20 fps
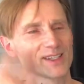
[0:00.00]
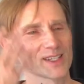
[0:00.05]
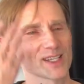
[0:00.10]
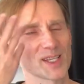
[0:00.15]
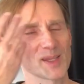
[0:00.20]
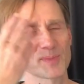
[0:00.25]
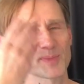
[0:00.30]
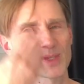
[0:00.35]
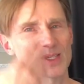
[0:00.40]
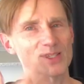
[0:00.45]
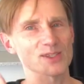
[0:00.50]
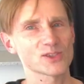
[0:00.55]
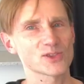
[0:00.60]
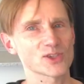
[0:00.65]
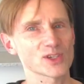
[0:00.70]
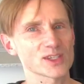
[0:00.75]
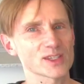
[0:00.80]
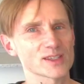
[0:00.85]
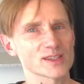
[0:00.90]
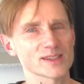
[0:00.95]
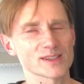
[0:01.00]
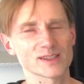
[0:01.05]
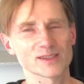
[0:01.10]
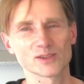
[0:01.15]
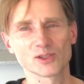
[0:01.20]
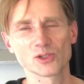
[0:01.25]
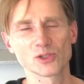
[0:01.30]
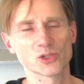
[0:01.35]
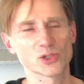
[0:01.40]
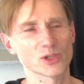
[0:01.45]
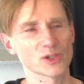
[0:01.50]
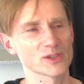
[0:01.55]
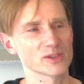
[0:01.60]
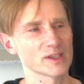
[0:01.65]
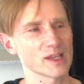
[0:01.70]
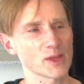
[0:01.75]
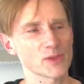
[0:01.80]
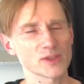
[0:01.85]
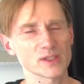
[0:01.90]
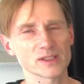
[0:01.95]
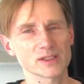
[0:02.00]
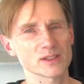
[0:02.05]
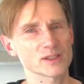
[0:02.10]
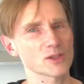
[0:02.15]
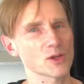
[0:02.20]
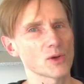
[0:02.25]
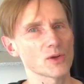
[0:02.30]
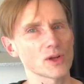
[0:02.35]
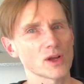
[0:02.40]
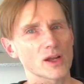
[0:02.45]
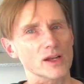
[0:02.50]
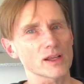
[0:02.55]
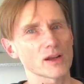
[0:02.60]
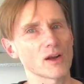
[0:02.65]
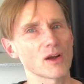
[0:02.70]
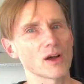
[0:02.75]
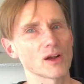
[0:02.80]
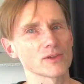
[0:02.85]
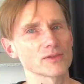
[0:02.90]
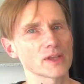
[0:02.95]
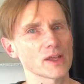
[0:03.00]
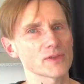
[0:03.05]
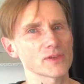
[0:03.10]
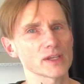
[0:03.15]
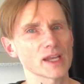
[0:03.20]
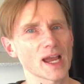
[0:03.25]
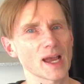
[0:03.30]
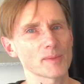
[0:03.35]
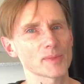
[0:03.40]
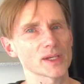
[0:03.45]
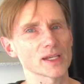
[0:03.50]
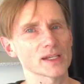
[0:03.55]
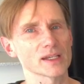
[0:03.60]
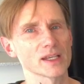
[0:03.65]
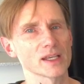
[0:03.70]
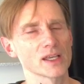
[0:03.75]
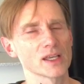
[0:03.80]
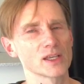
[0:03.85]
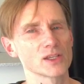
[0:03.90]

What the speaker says: Keep this just neutral. Nothing's going on at all. Nothing happening.